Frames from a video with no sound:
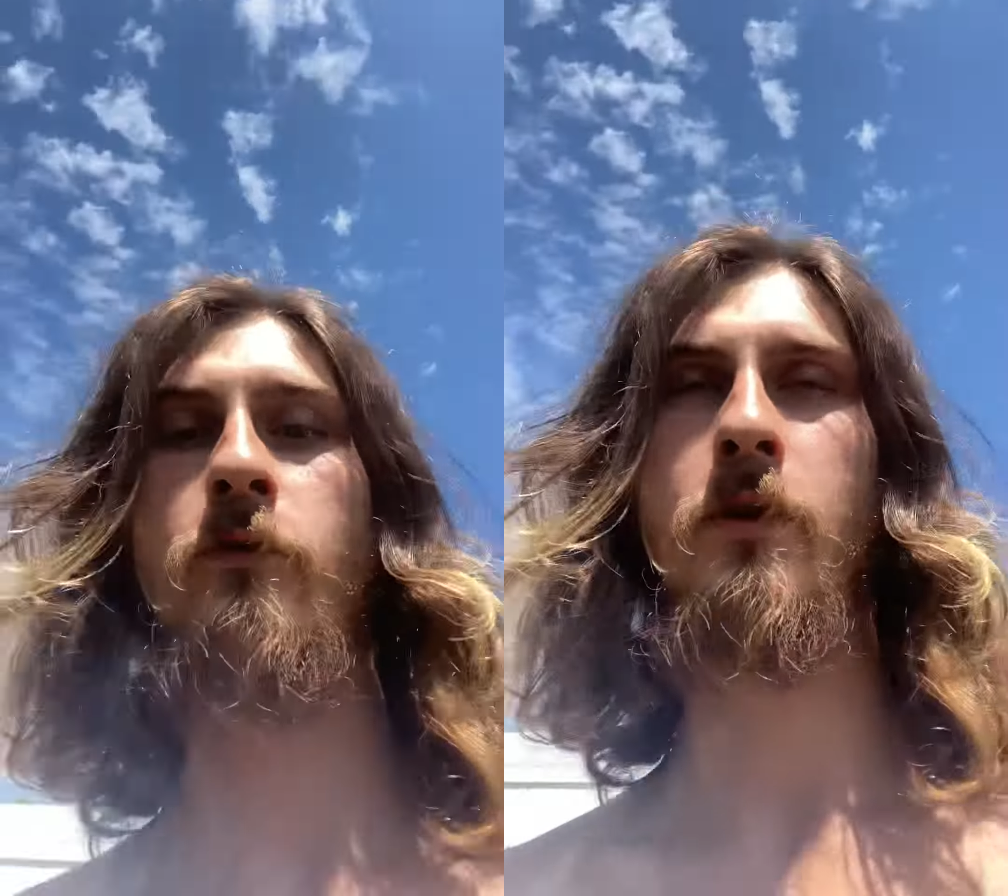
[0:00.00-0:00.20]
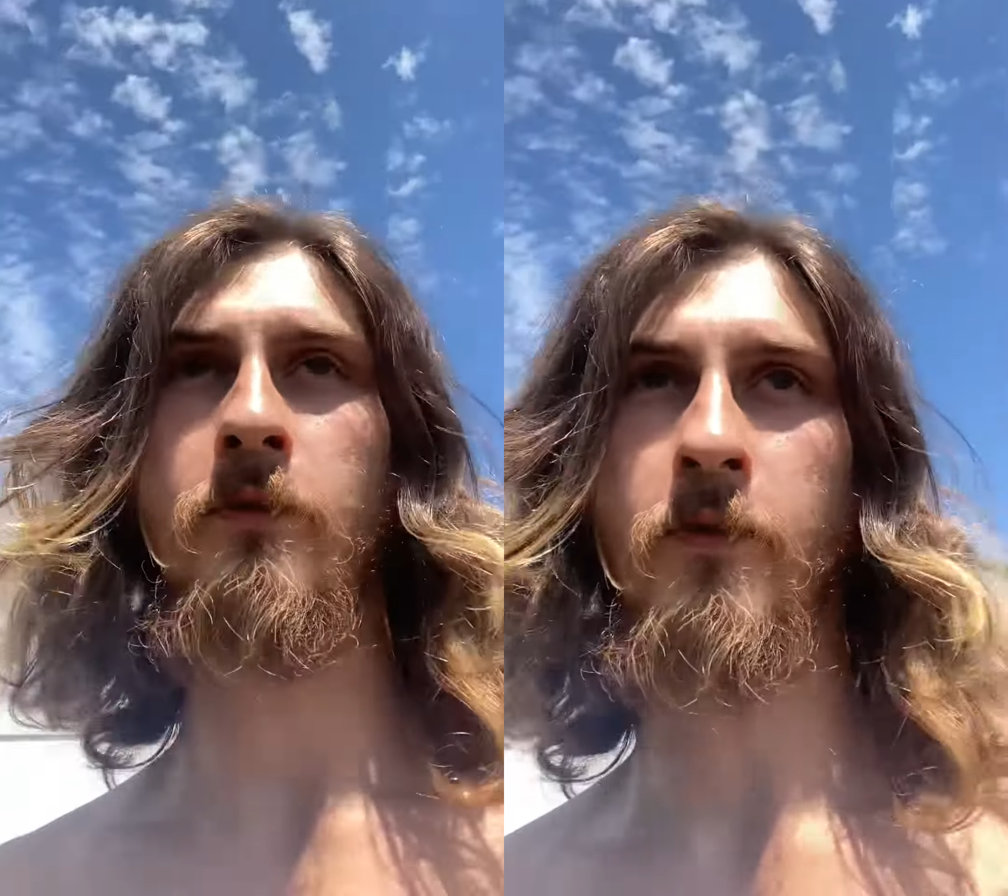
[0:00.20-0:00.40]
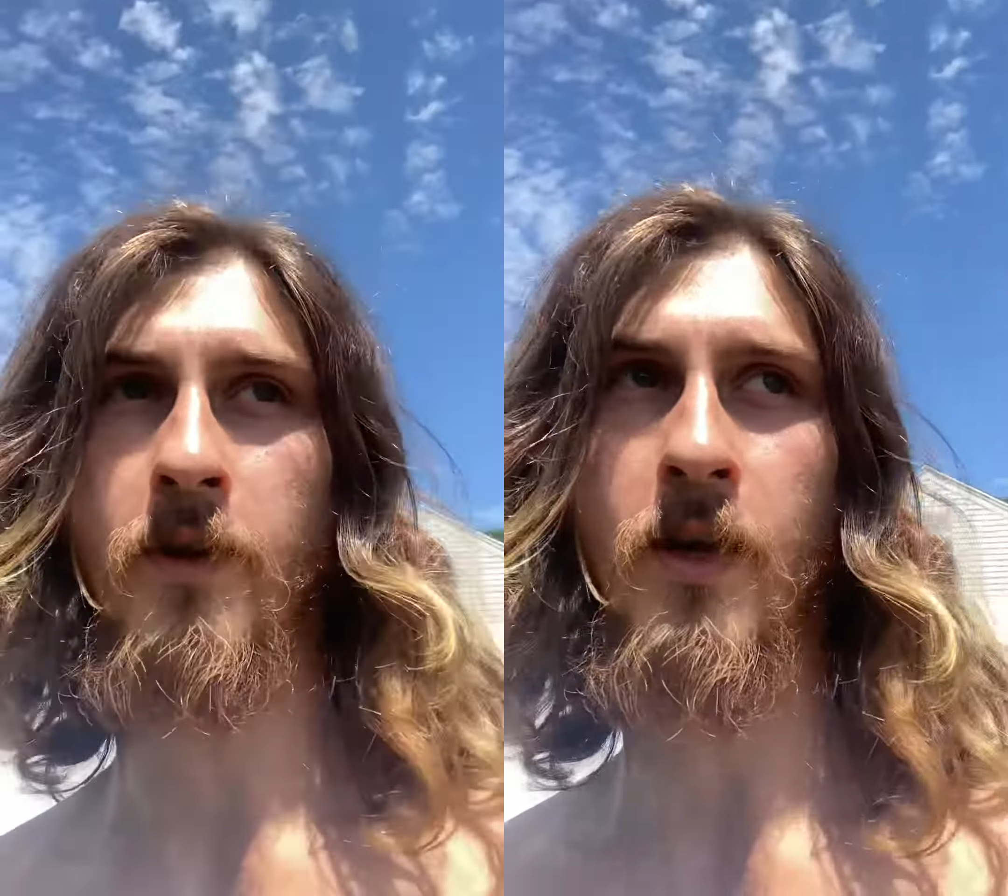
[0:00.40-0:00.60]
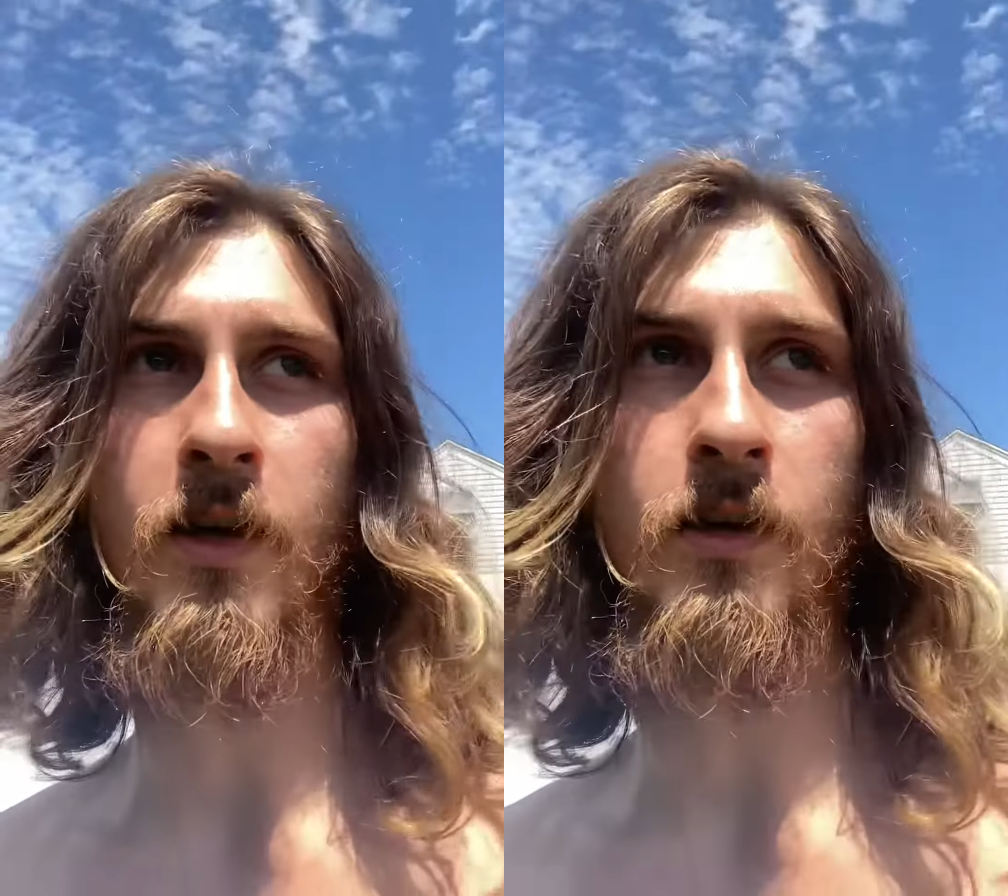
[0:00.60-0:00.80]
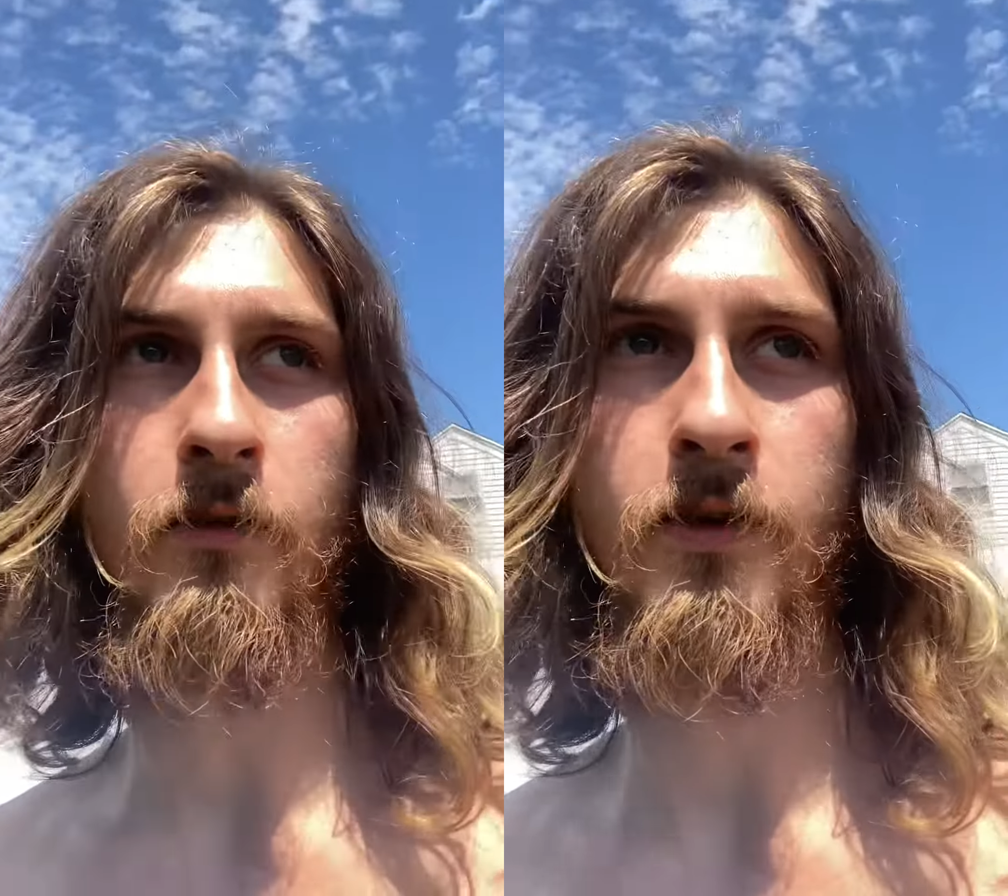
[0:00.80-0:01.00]
work for
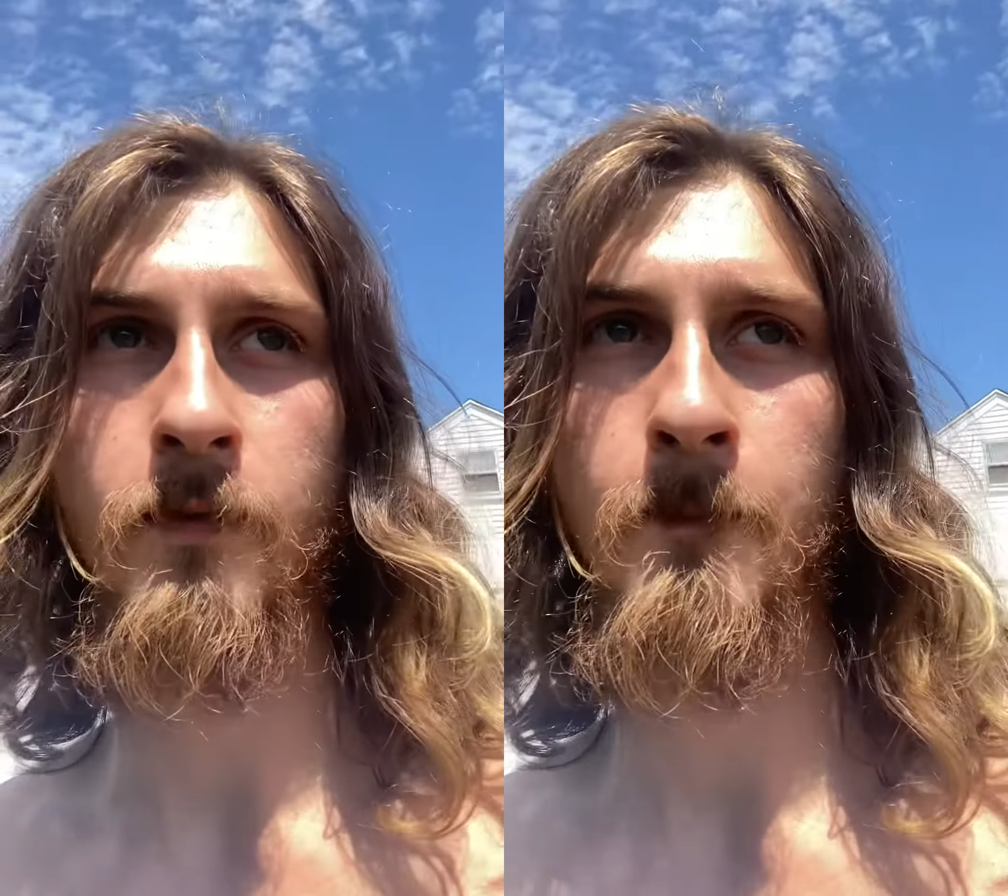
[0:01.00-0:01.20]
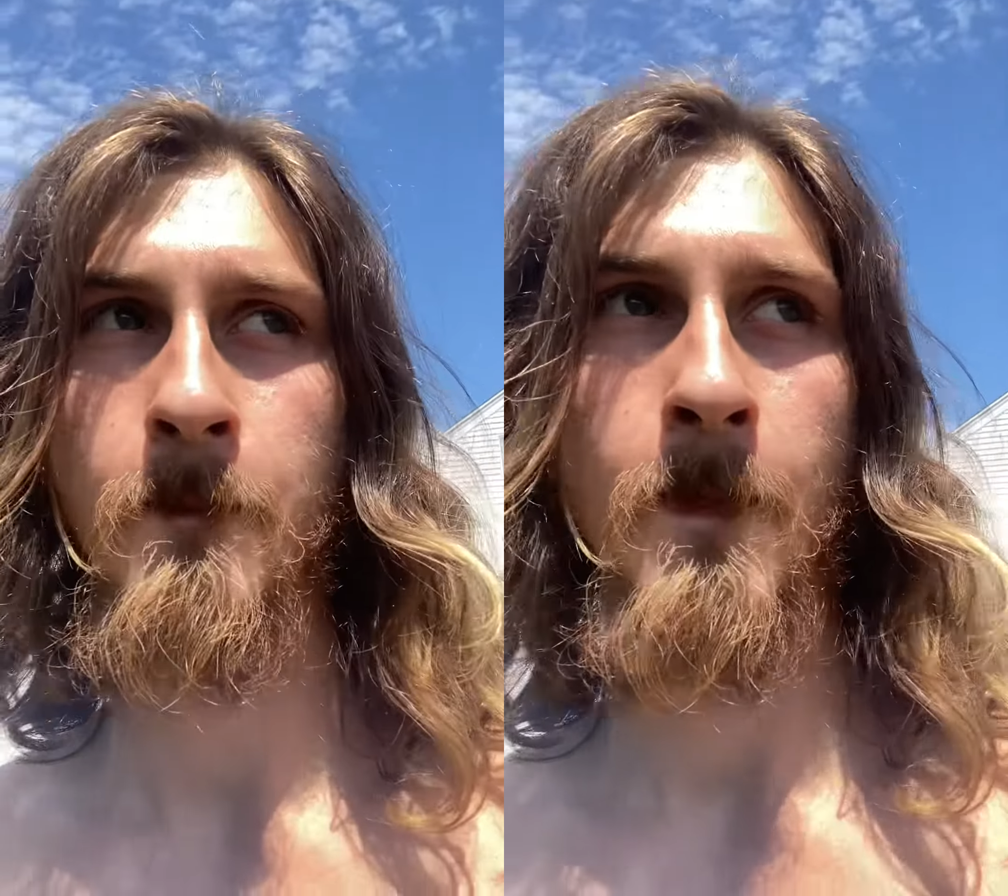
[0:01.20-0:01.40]
God, right,